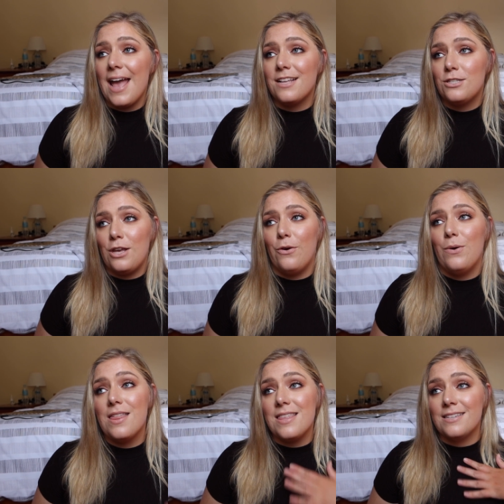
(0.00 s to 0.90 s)
and
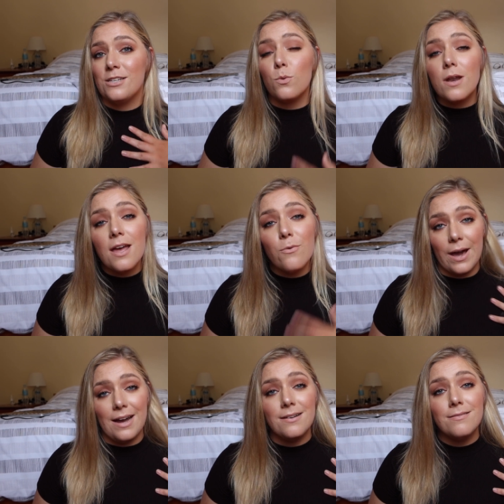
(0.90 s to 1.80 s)
so this is what I
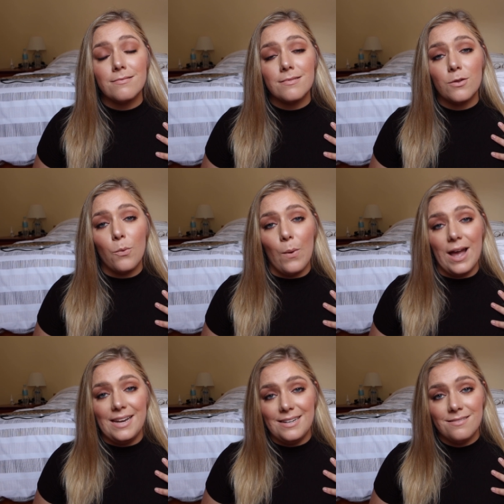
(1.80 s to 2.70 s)
wear
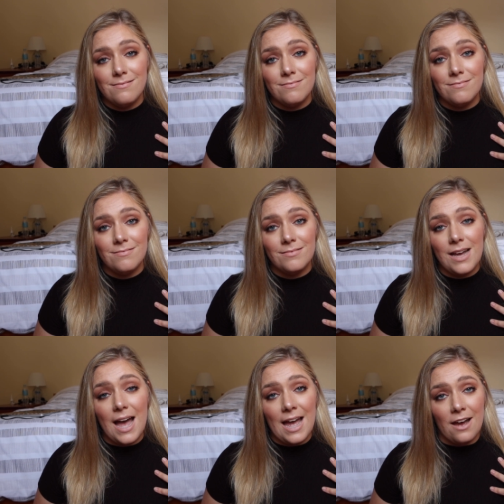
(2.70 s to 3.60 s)
when
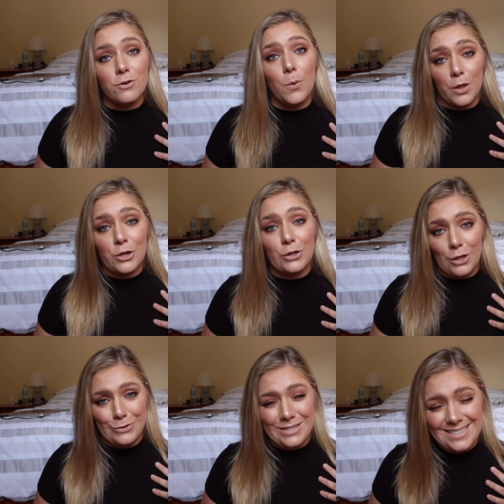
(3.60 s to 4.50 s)
I have no other
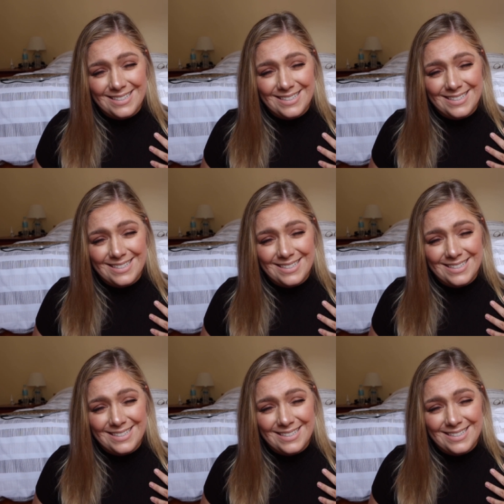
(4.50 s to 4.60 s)
clothes.